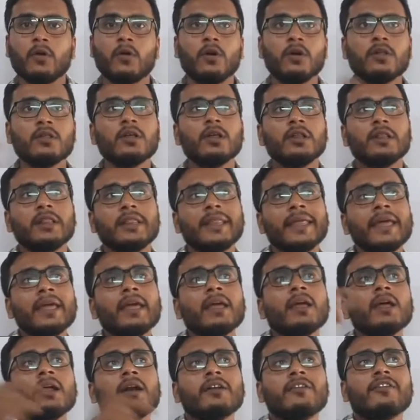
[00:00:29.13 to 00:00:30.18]
because
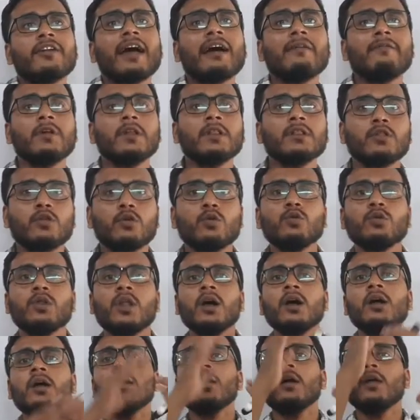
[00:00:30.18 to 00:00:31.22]
they travel through
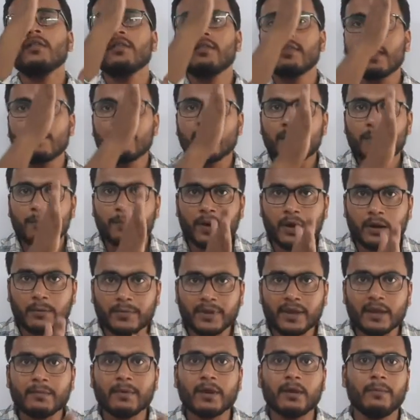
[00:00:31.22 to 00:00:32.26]
the
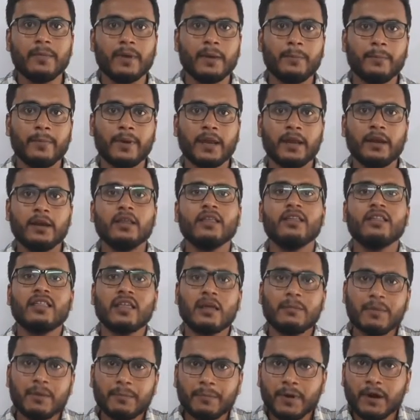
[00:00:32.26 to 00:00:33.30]
semipermeable membrane.
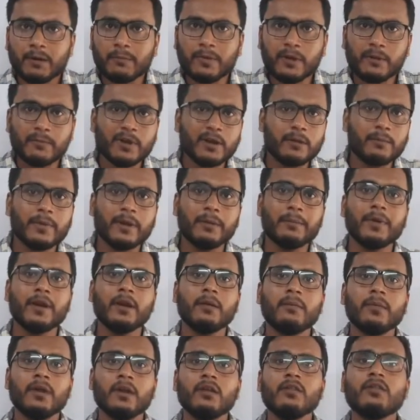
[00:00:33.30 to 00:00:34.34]
Semipermeable
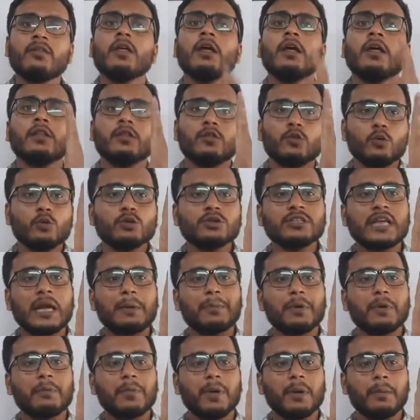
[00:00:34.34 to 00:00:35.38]
membrane means those
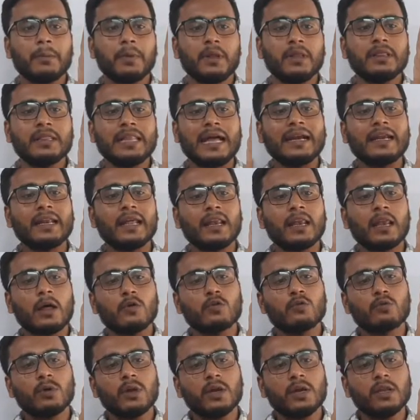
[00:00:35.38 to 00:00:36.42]
type of membrane that
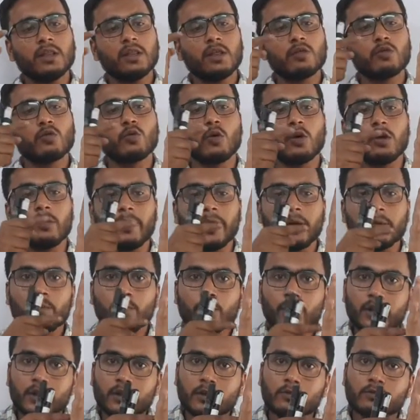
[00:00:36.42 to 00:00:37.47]
allows only the solvent
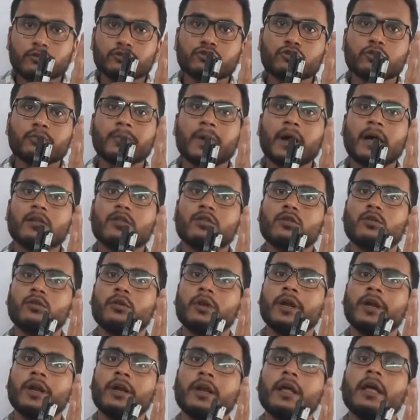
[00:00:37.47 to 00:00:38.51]
molecules to pass
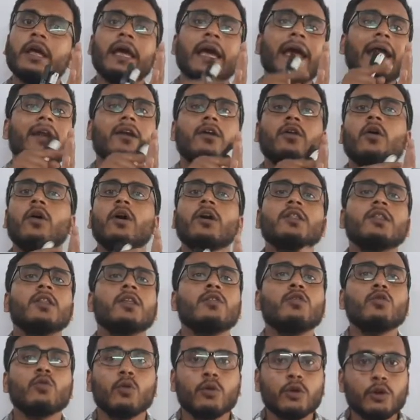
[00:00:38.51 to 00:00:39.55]
through it and not
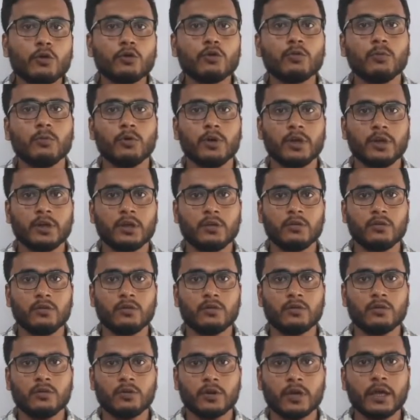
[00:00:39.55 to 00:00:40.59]
the solute
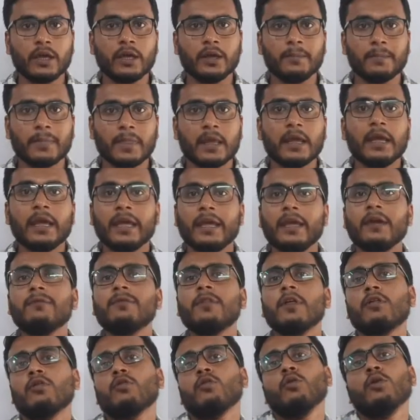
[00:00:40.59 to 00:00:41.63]
molecules. Okay,
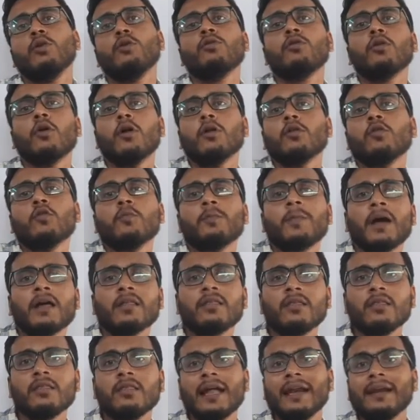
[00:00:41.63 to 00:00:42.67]
if the solute also
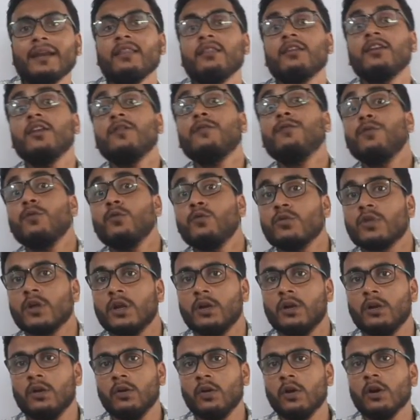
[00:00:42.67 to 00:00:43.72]
passes, that is
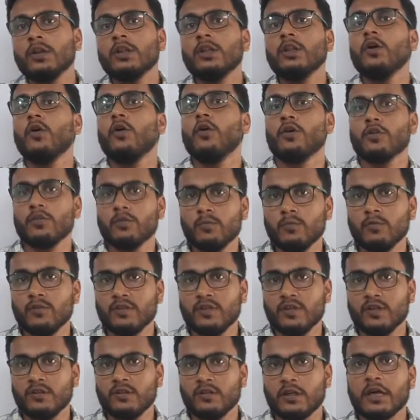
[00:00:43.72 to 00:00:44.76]
diffusion, not the
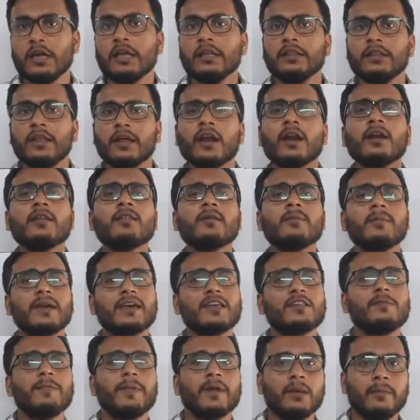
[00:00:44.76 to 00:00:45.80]
osmosis. There are some
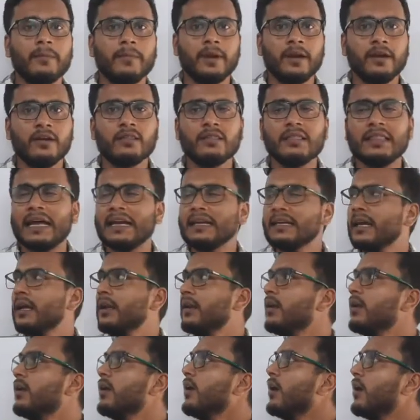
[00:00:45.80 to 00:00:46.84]
experiments that
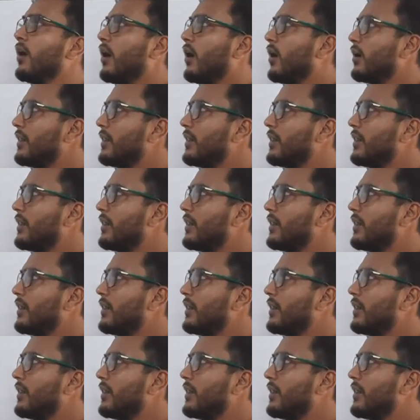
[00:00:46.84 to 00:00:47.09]
can